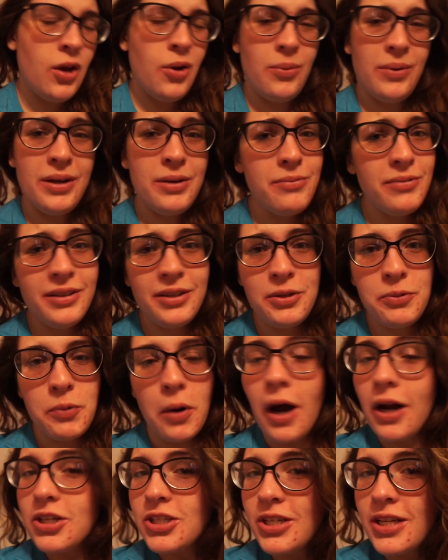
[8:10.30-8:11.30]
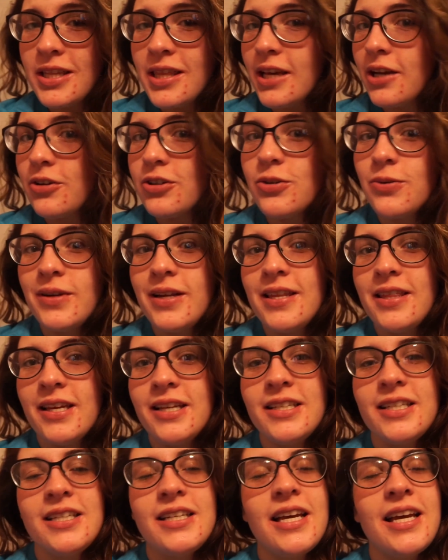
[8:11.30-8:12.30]
we didn't really watch anything or do
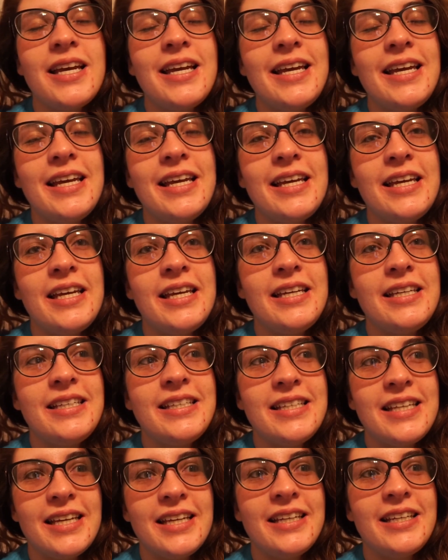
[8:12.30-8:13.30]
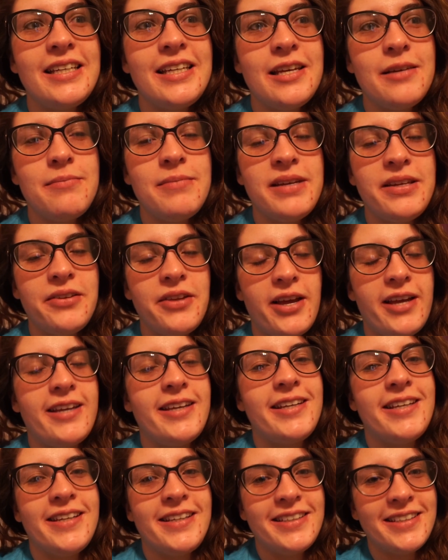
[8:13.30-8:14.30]
anything tonight. He did get me Lion
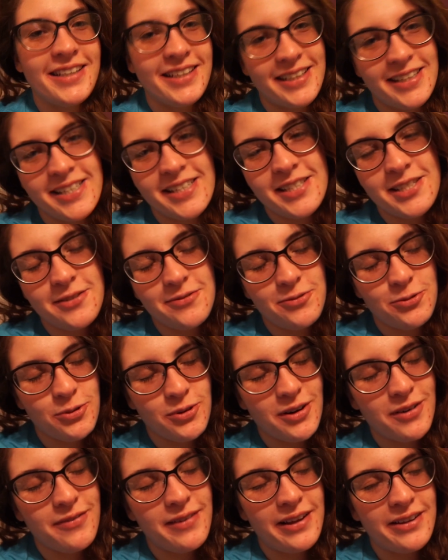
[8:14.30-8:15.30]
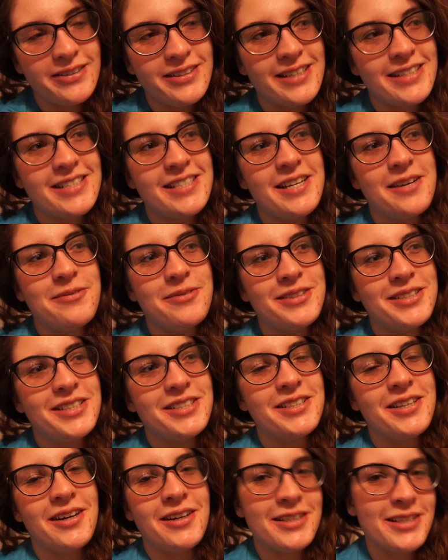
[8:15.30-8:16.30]
King tickets for Valentine's Day, which
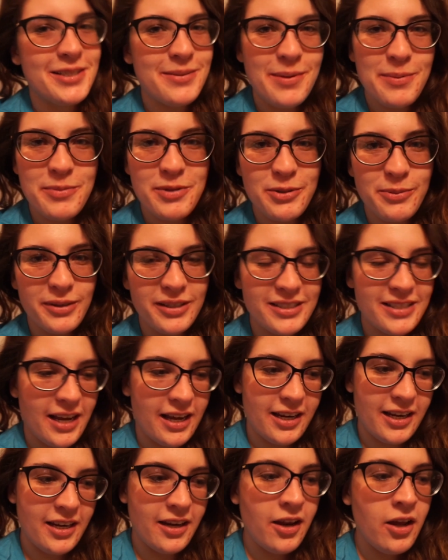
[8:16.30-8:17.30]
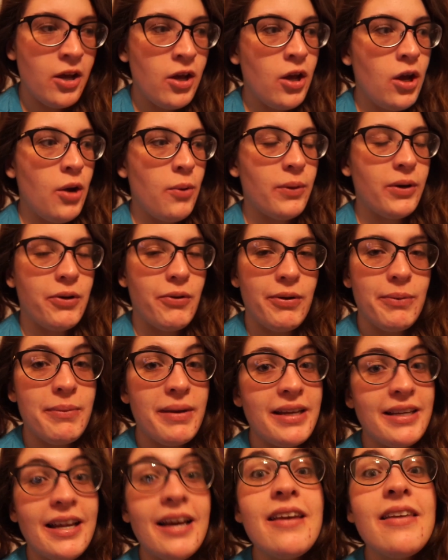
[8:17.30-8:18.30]
is awesome. I'm super excited. We're going
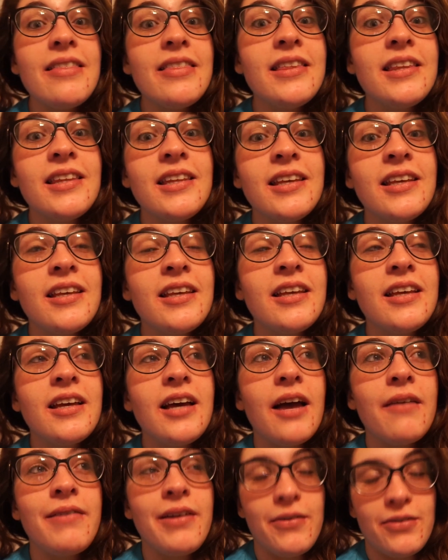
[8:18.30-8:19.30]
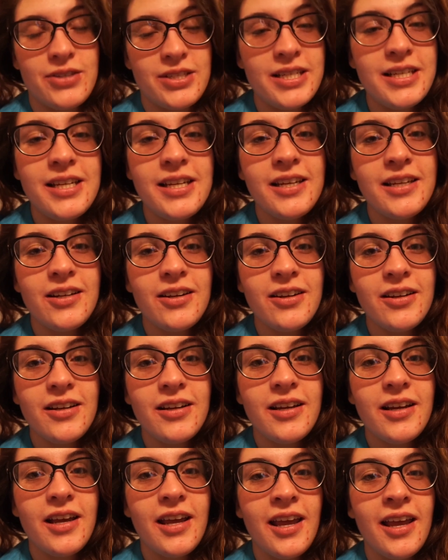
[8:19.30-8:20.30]
May 9th. I've never seen it
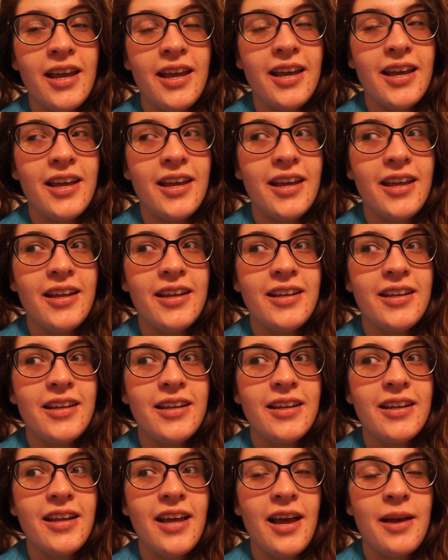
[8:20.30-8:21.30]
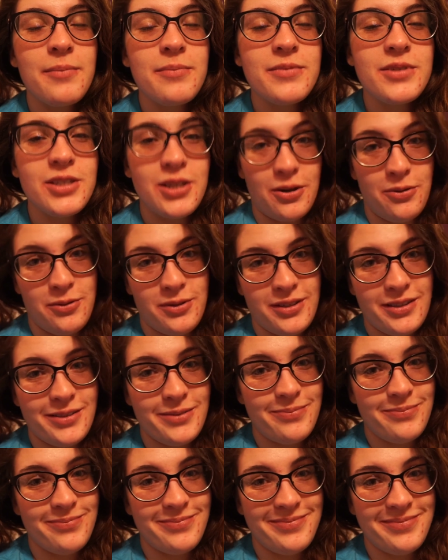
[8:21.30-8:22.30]
and I'm stoked.
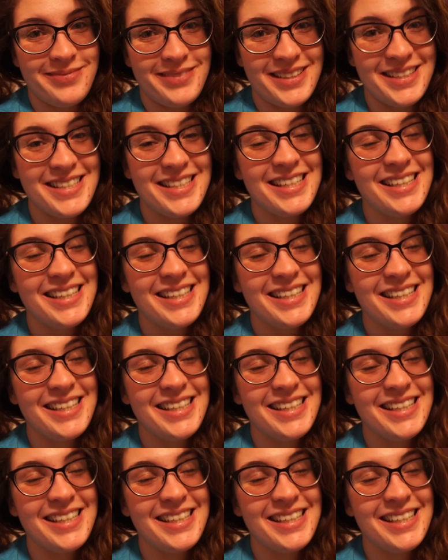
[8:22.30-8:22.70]
It's